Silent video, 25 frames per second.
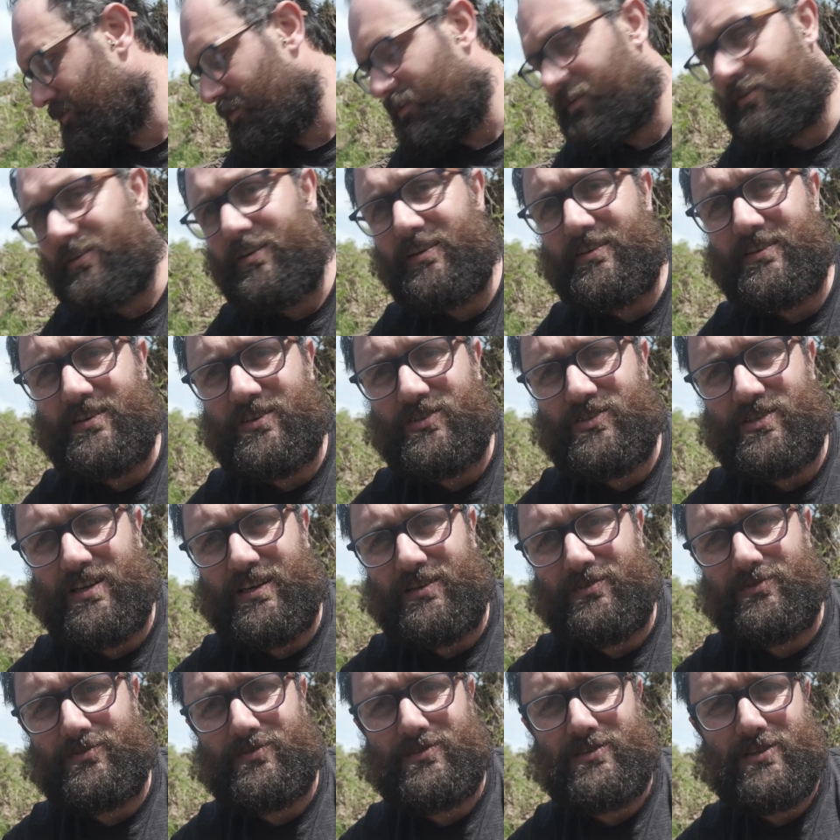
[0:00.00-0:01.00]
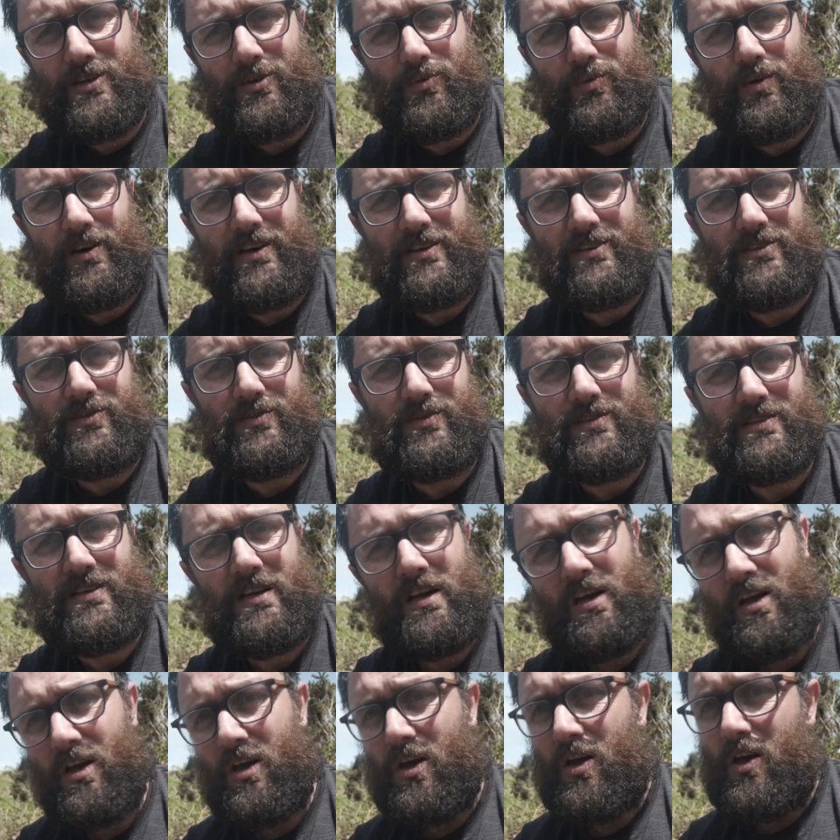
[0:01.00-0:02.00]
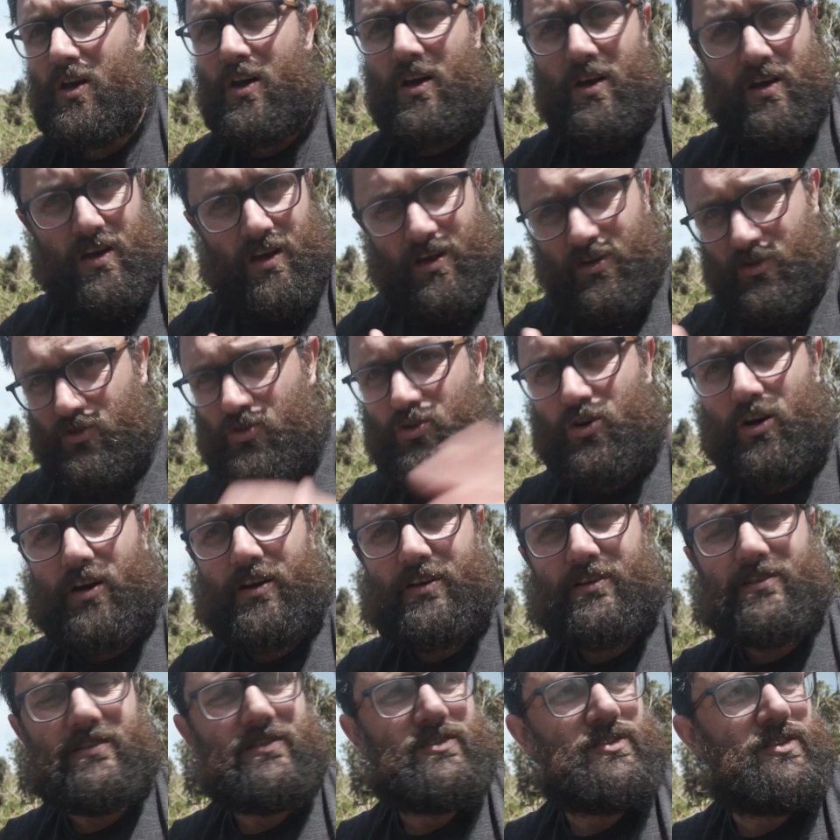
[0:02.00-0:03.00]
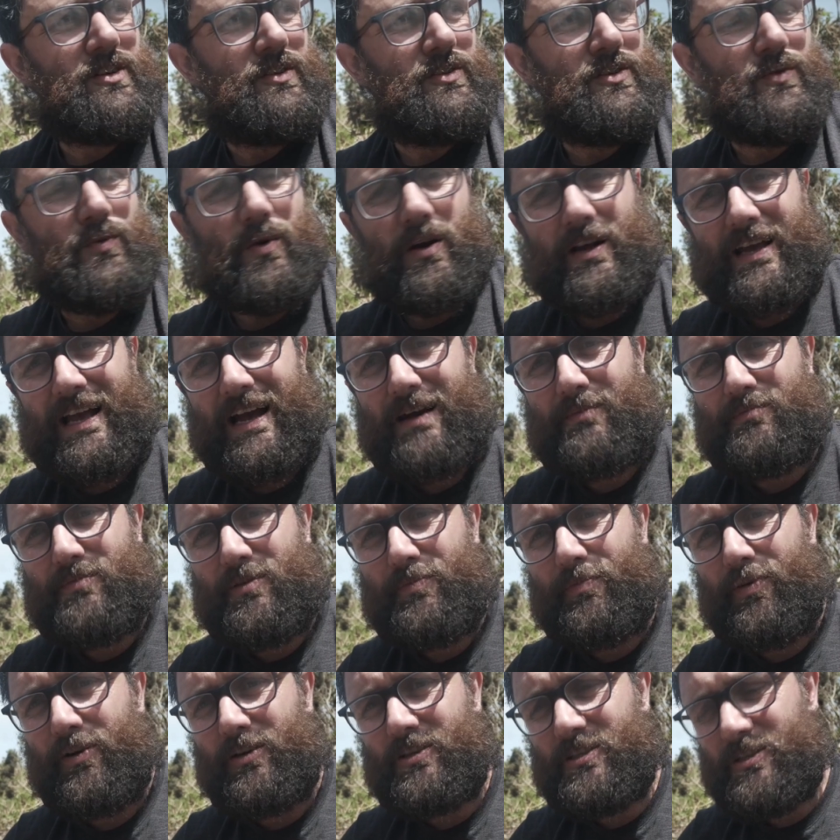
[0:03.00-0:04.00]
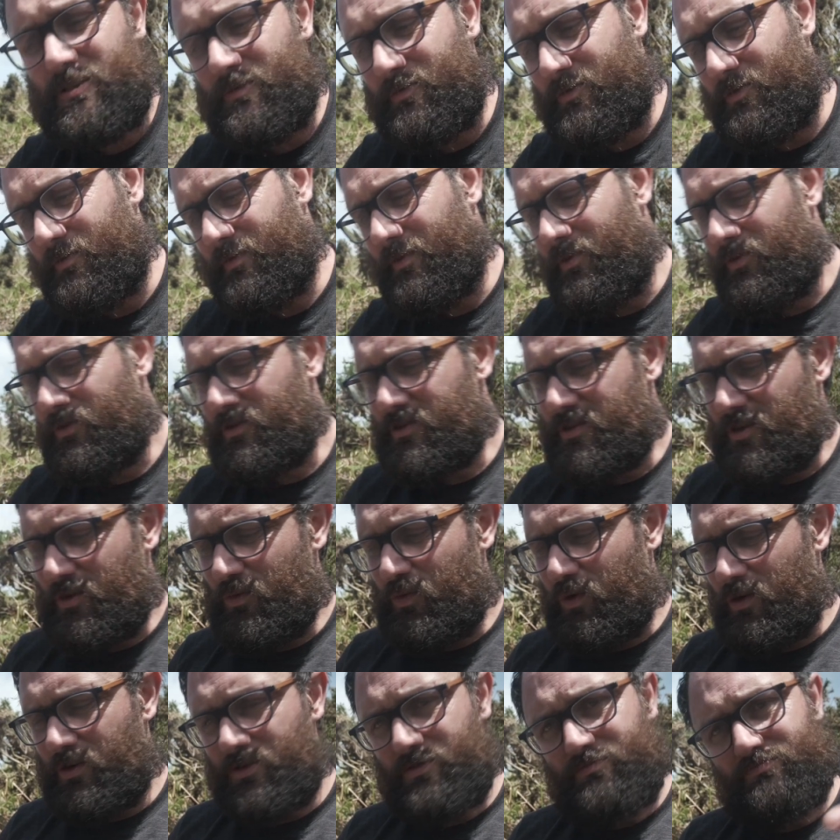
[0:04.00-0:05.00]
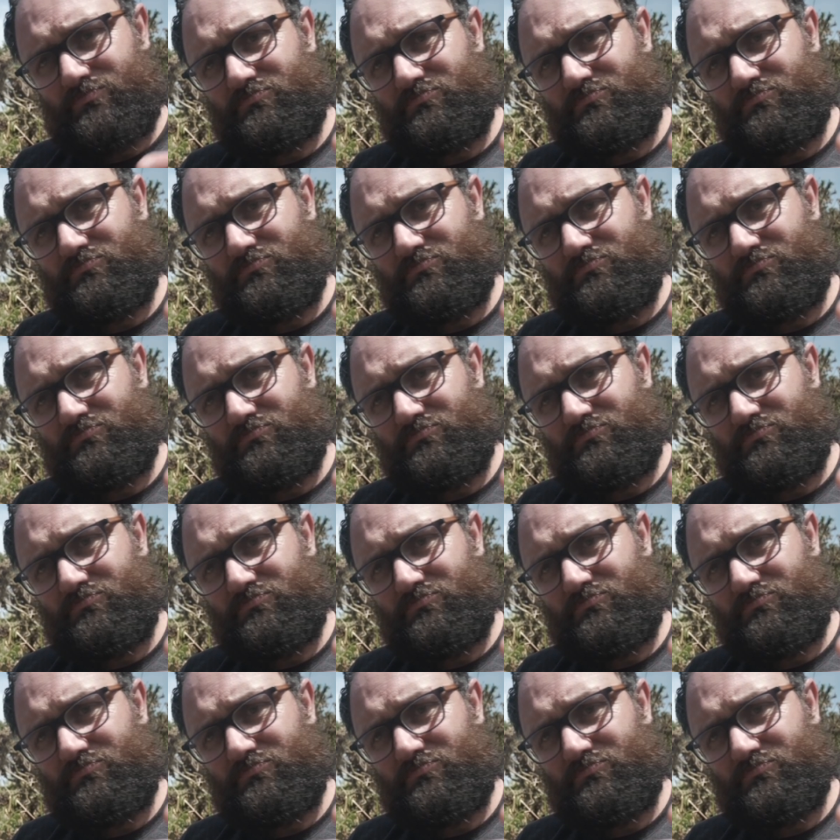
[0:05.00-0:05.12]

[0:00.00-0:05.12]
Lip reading: got a cooking channel, so what I do is try and show you what can be possible, but also what